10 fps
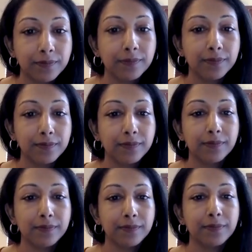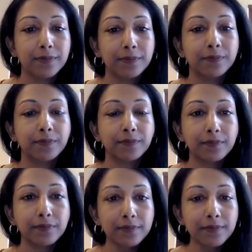
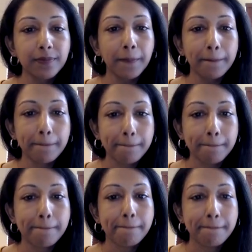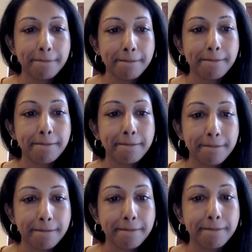
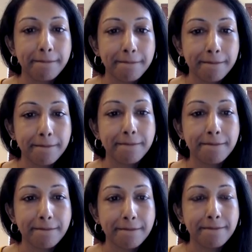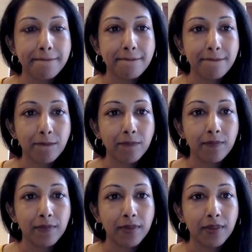
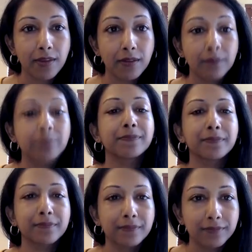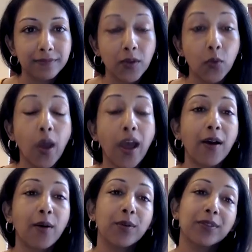
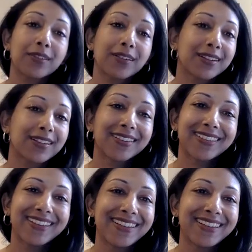This person isn't speaking.